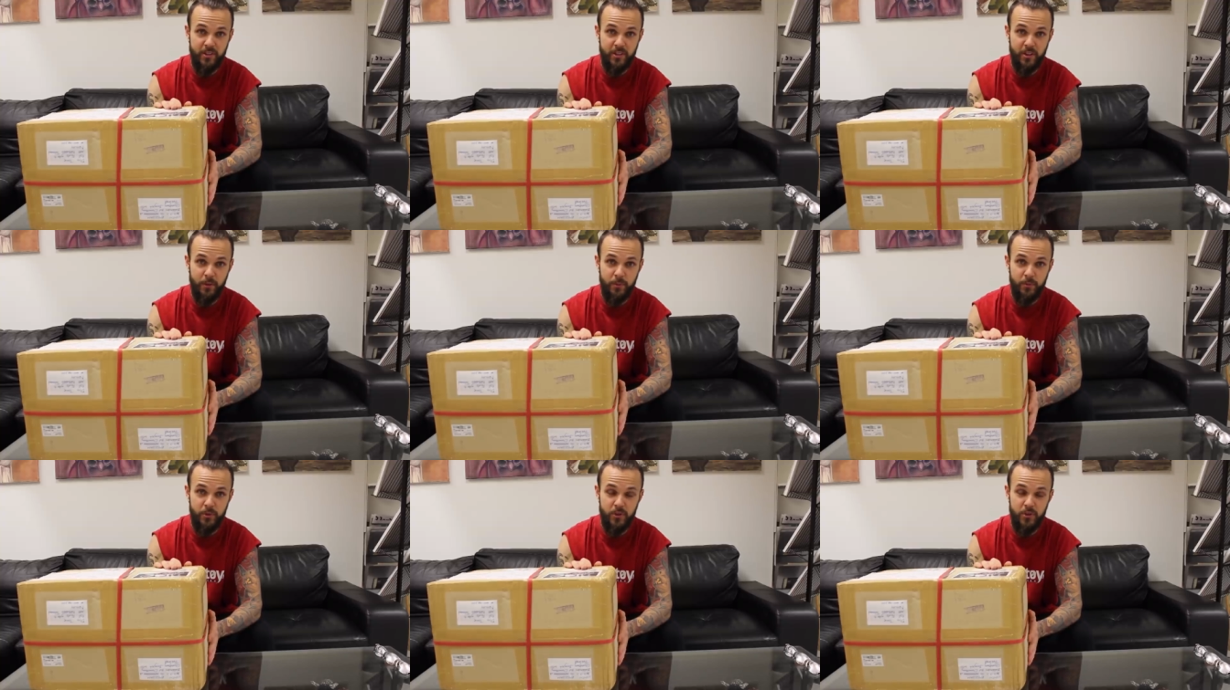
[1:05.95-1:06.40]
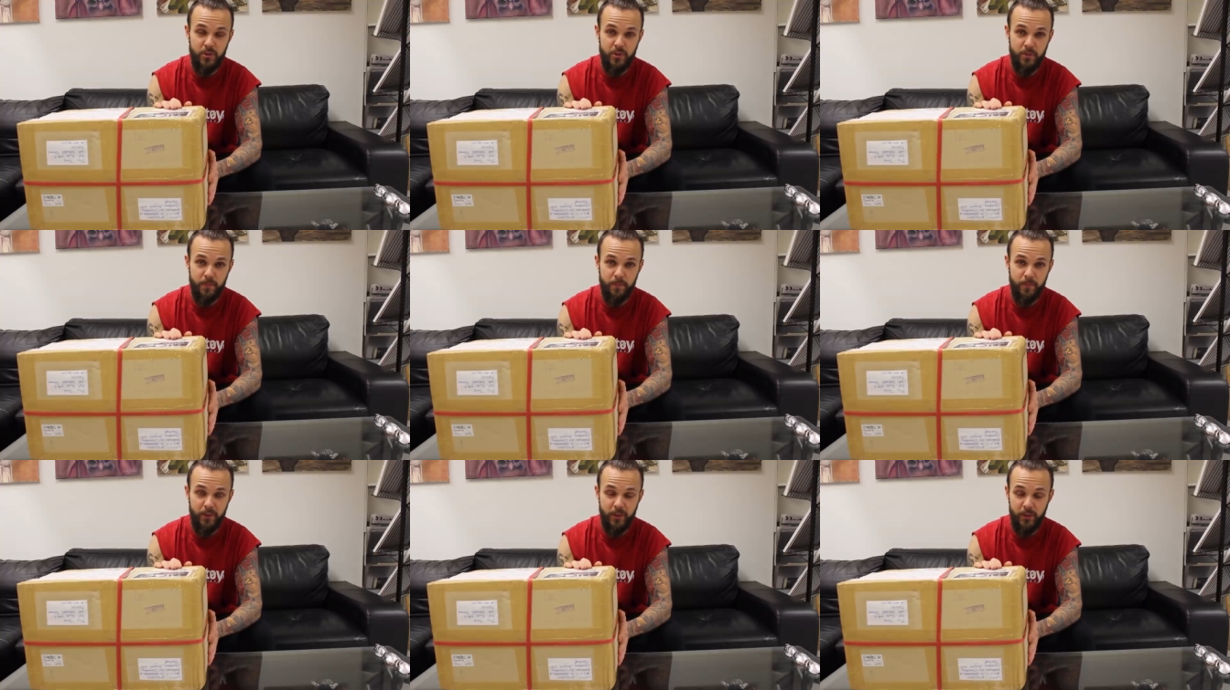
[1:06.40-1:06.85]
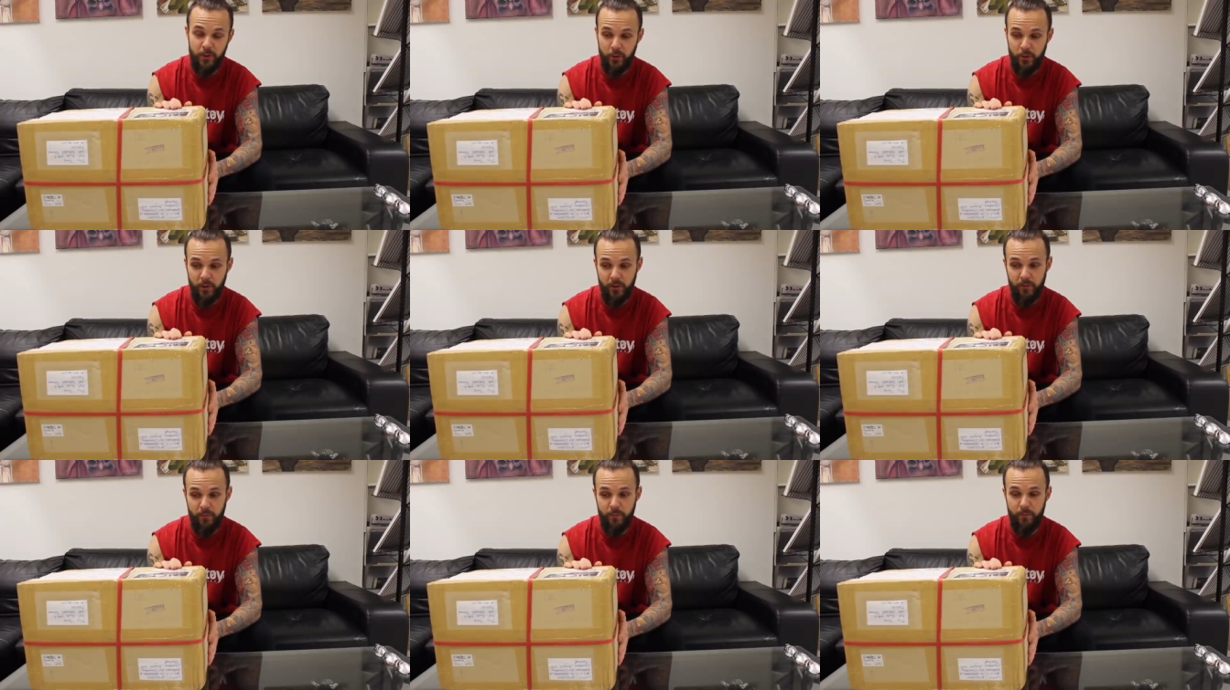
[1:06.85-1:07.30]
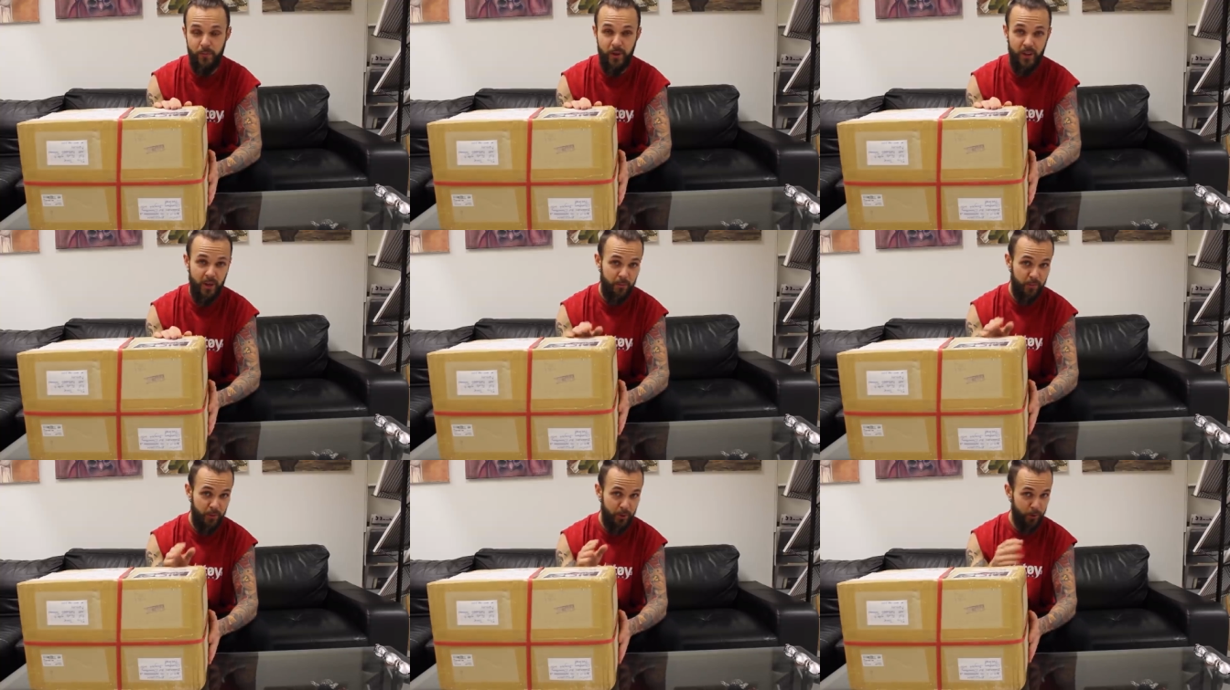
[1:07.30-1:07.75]
sculptures that you have
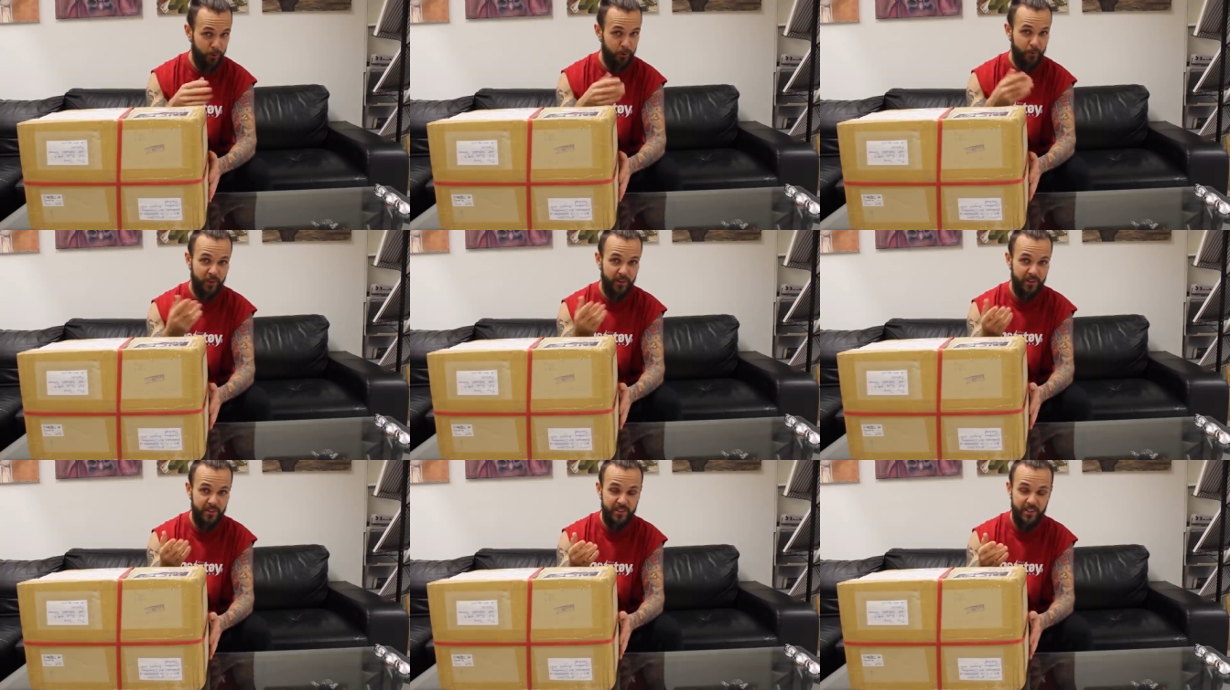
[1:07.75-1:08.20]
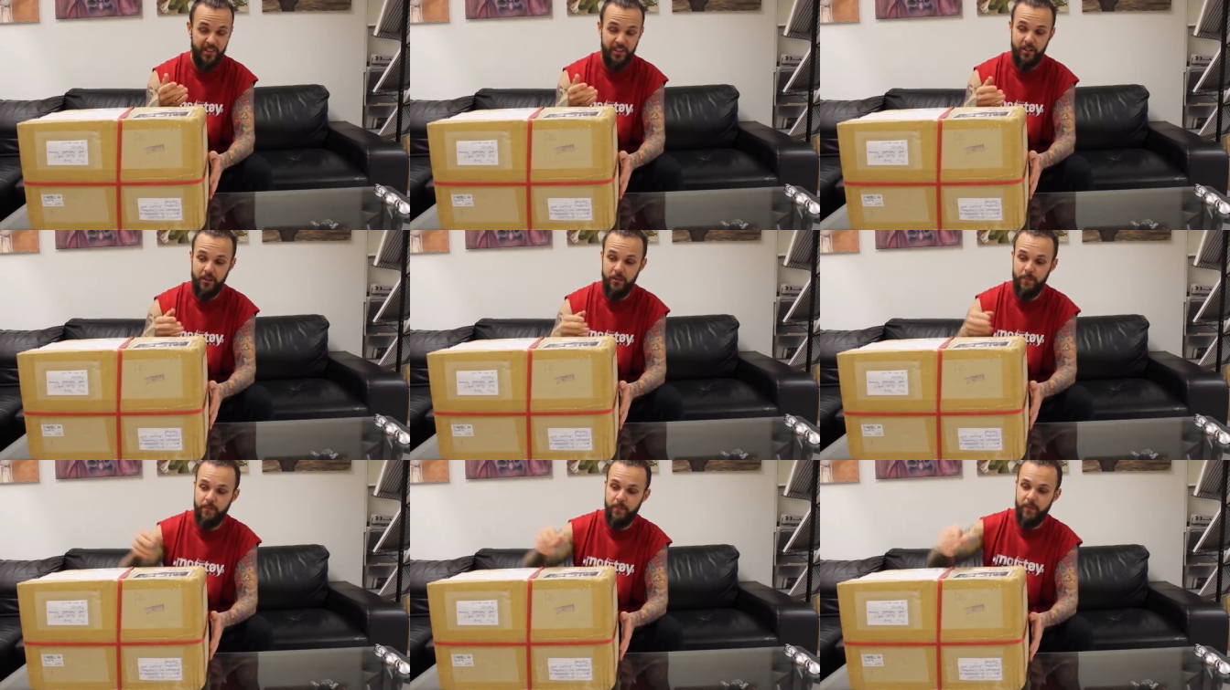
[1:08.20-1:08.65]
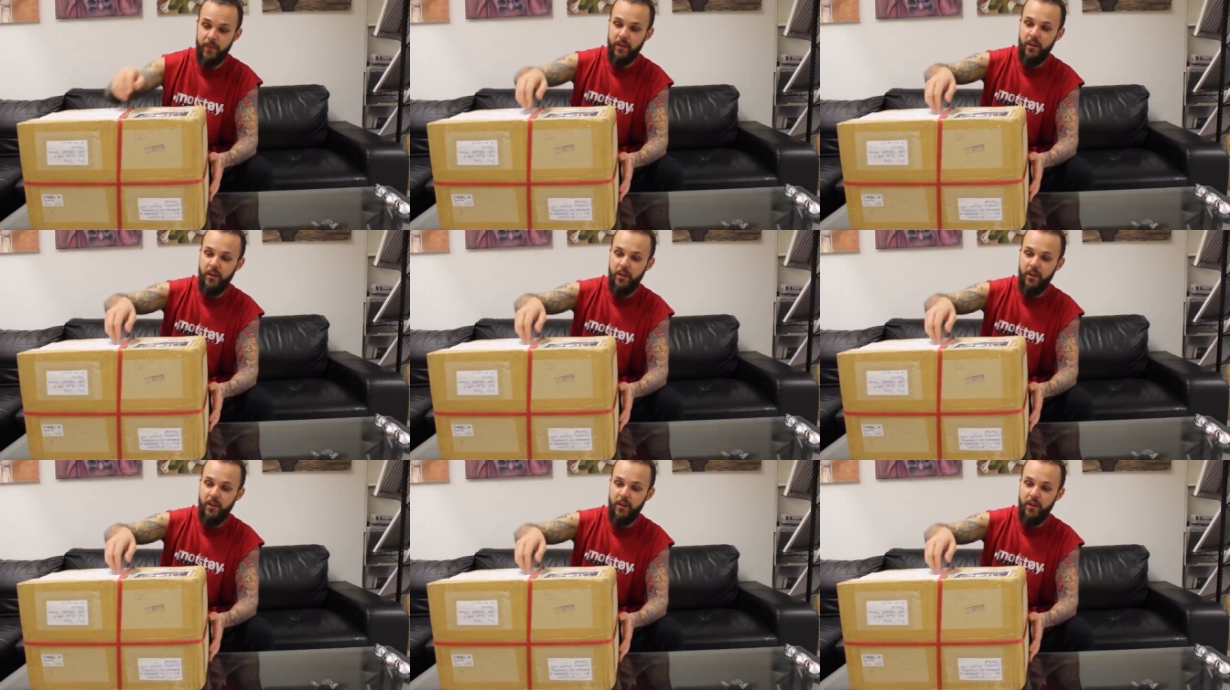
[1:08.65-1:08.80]
maybe already seen.